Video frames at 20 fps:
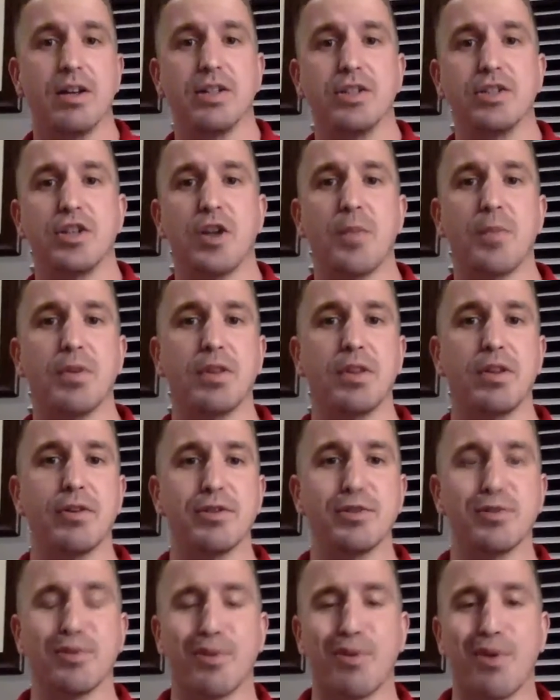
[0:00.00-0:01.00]
jumbo
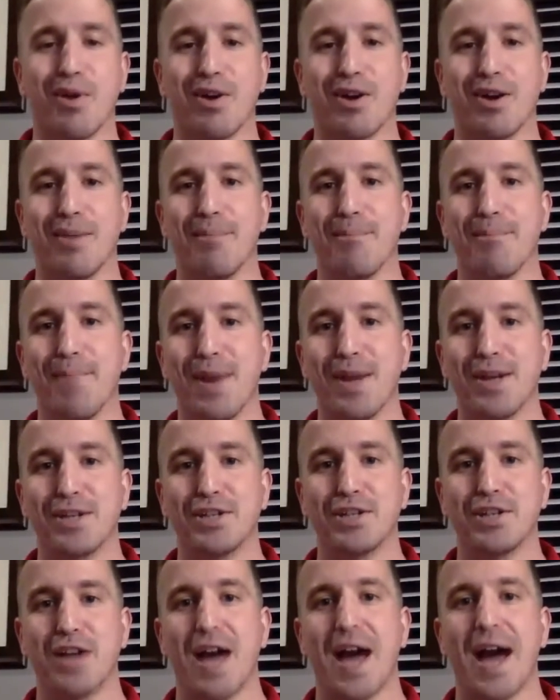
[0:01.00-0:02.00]
loans require a
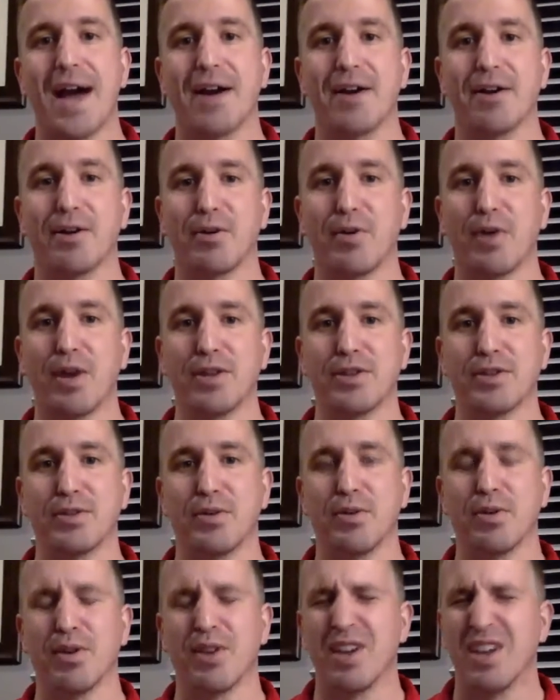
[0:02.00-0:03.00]
much higher credit
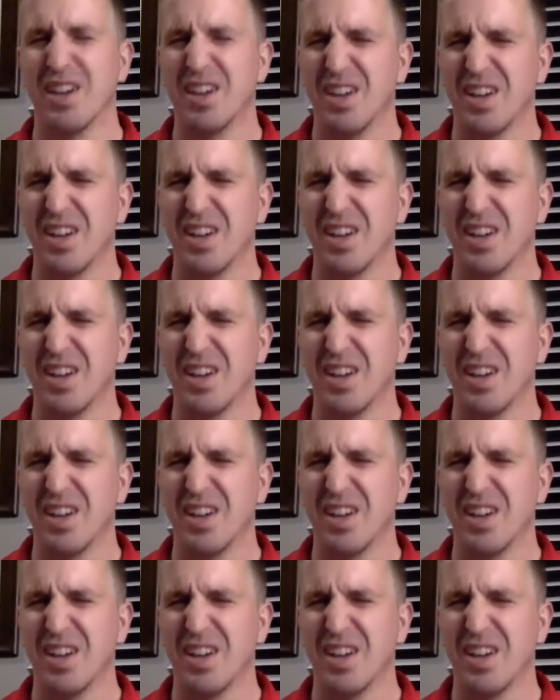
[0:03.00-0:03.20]
score,